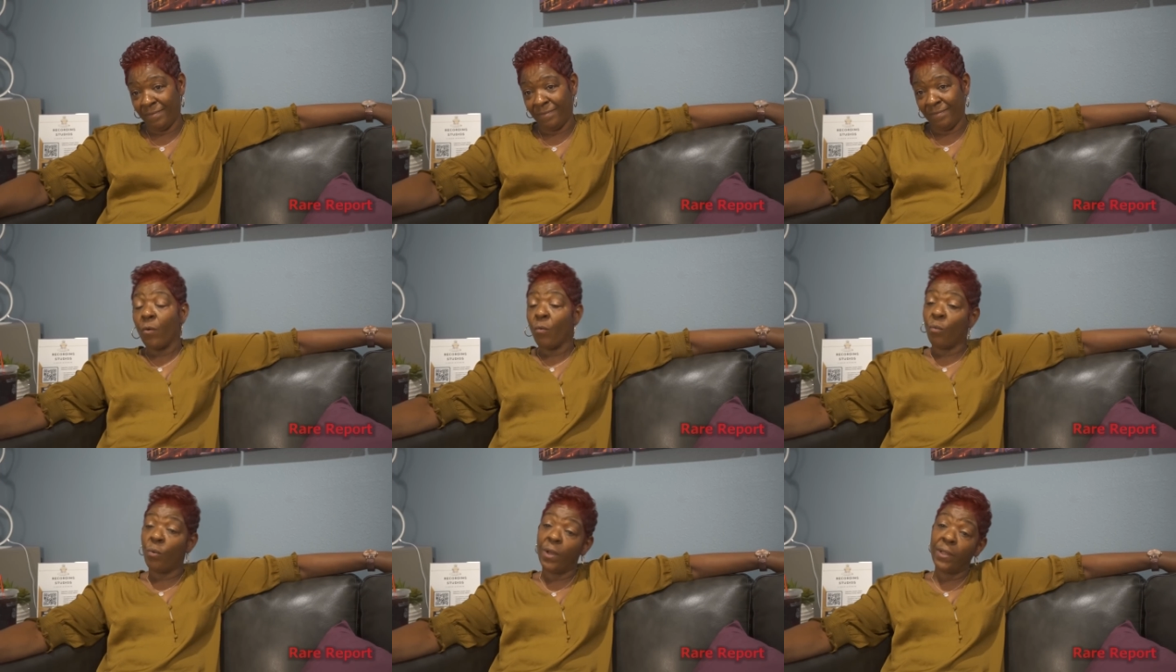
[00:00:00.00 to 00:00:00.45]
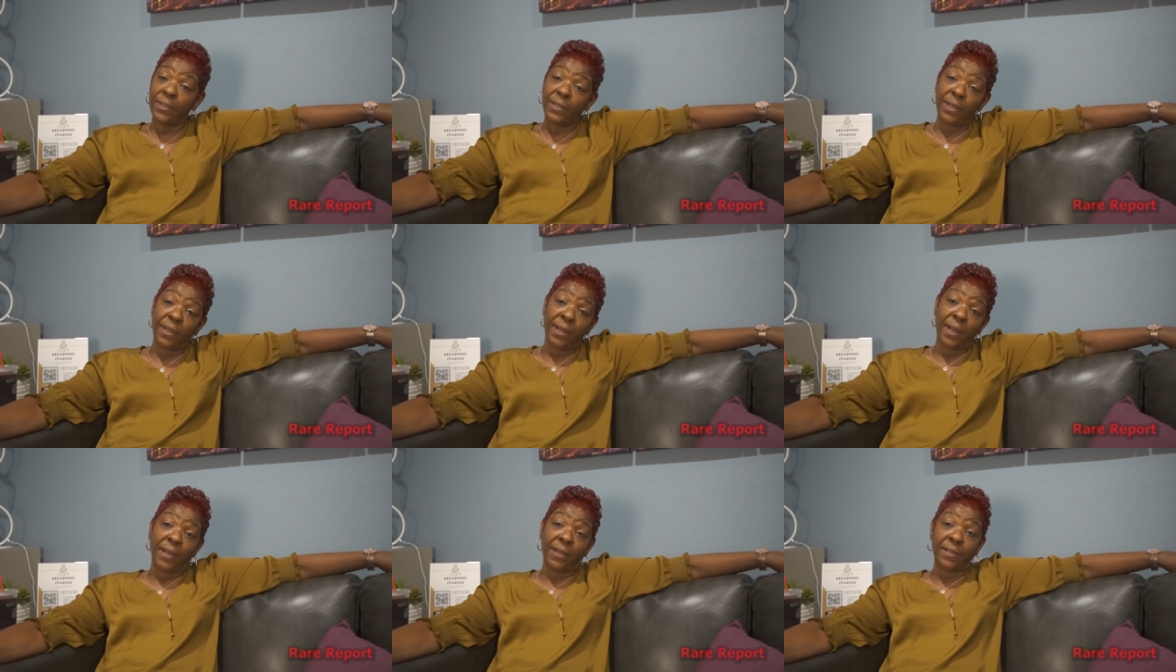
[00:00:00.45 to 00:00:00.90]
Okay. One
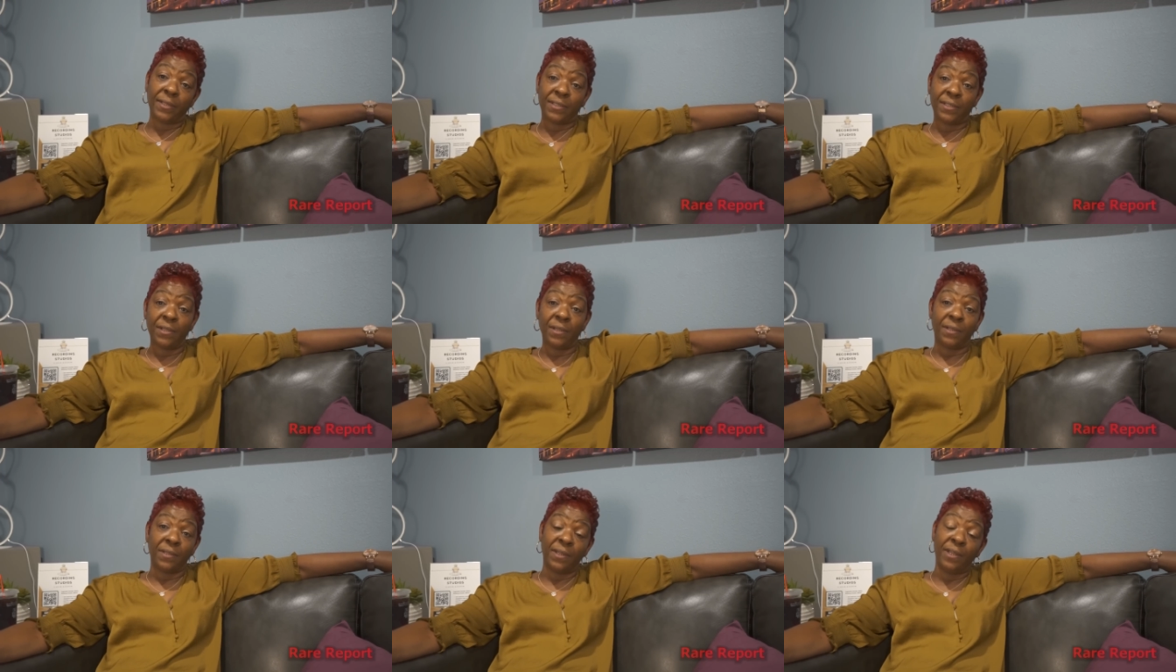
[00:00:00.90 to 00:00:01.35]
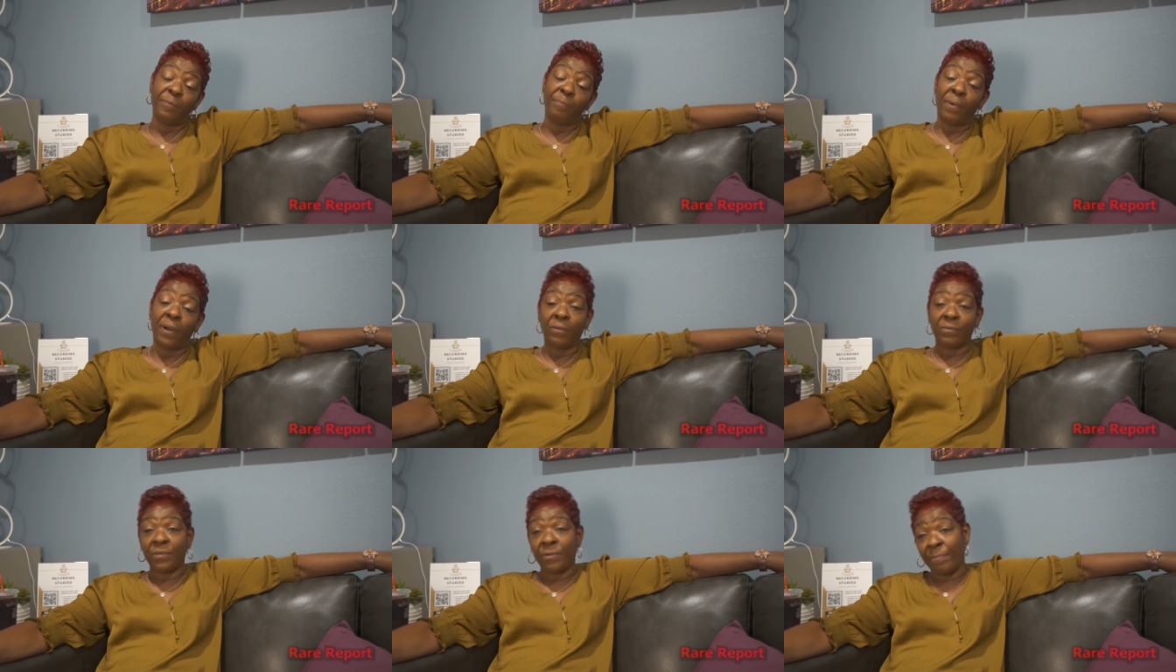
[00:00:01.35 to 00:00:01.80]
thing I could tell you, he
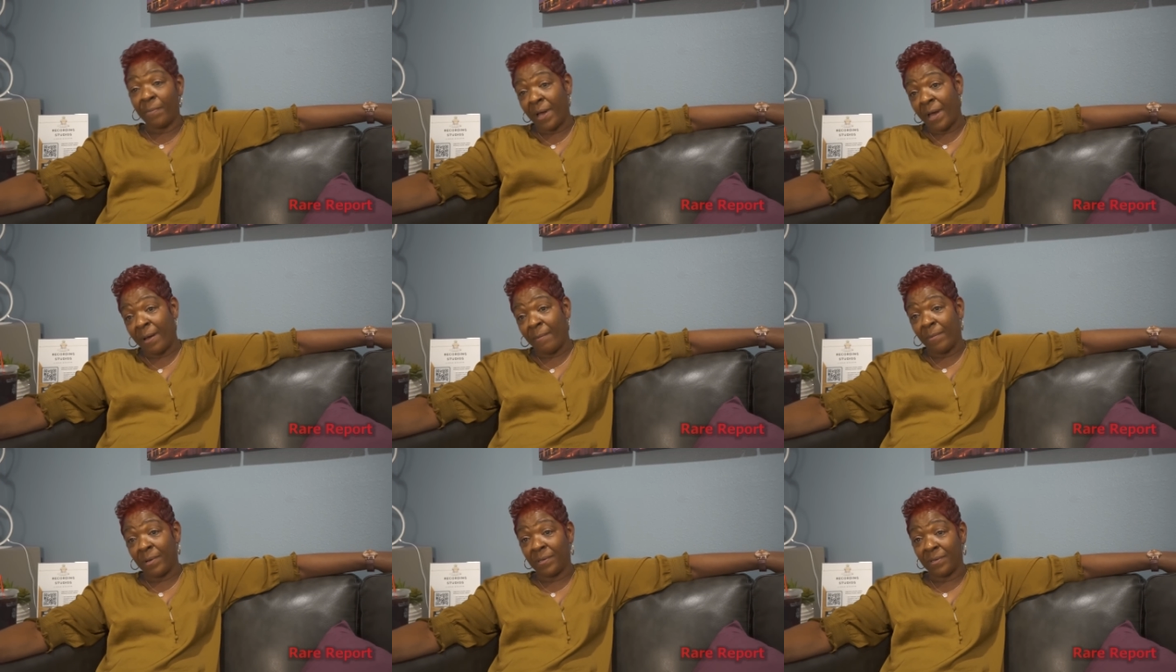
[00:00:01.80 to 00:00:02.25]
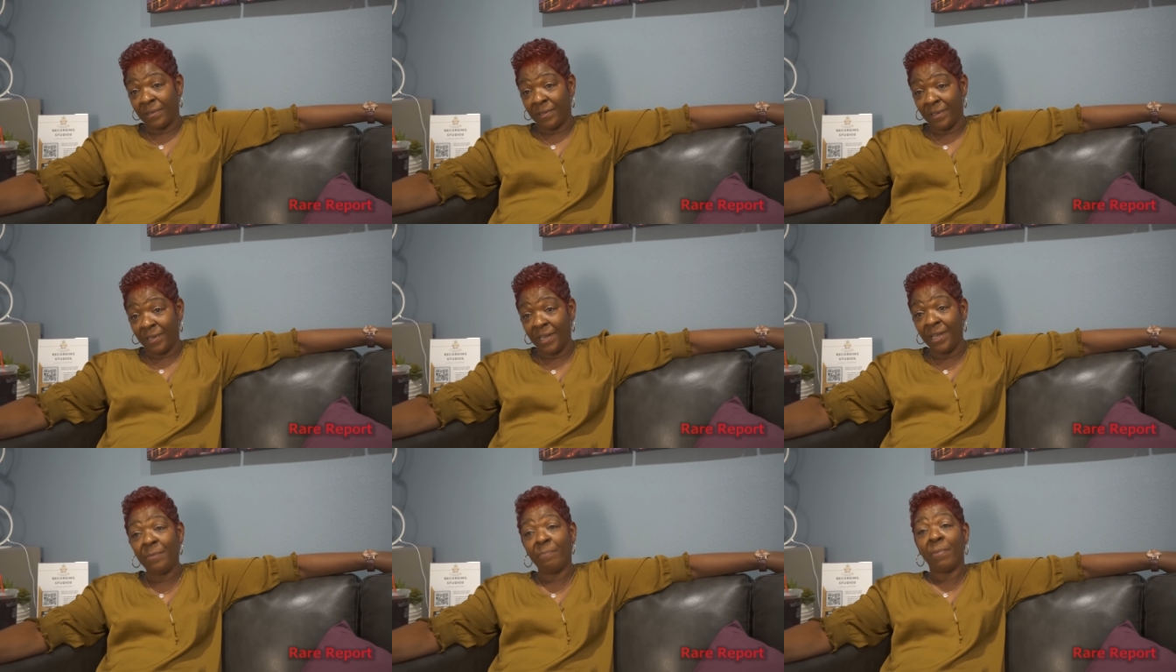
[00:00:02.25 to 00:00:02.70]
bought the mama.
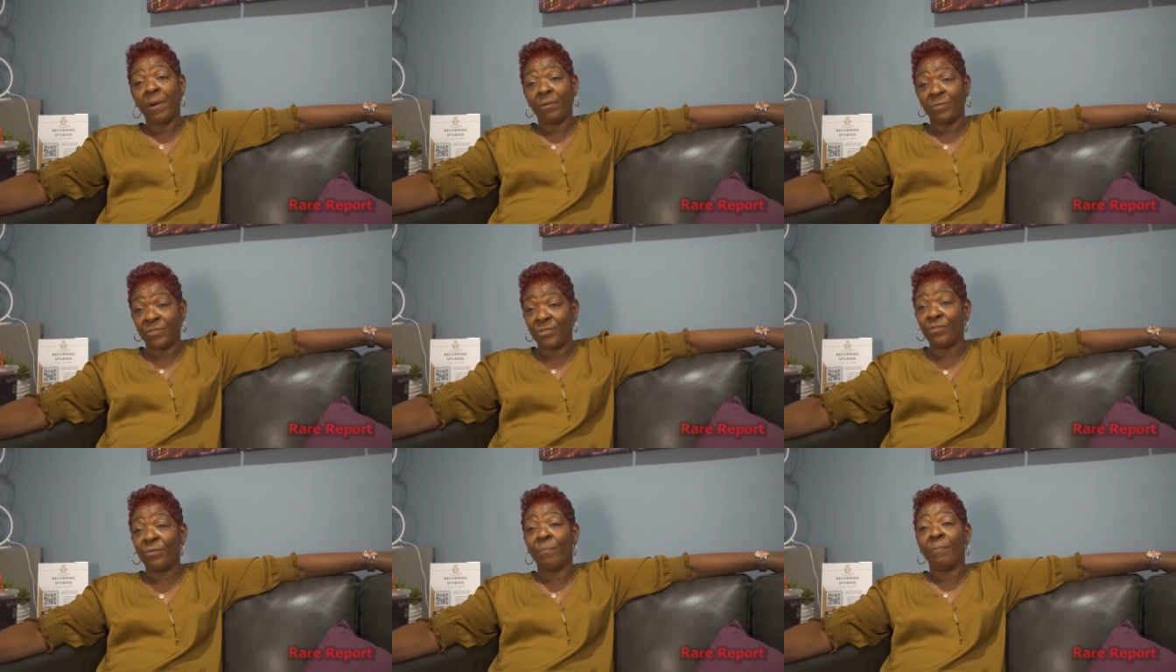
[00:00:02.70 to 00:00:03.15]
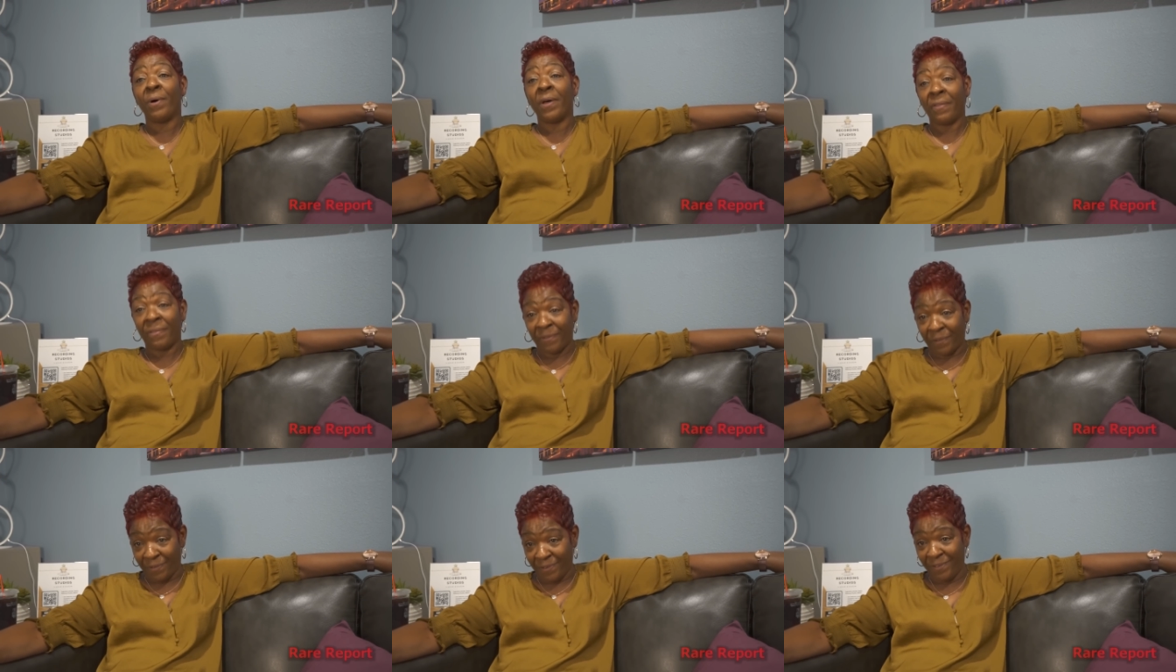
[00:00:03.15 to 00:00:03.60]
He bought your
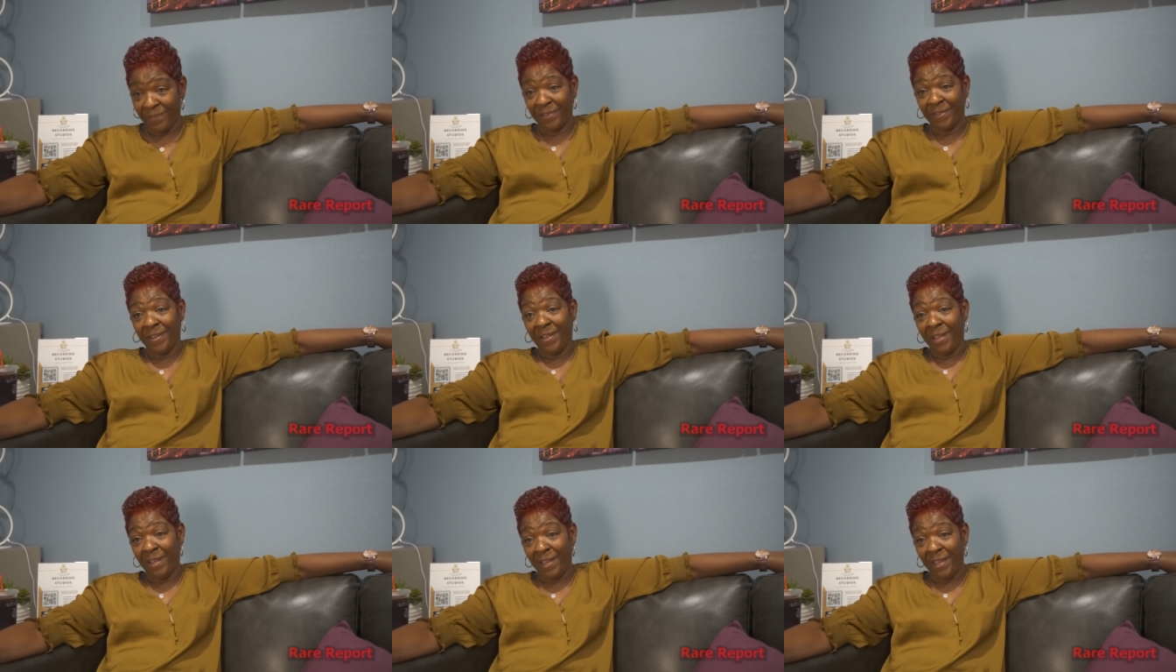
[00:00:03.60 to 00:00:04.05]
mother. Okay.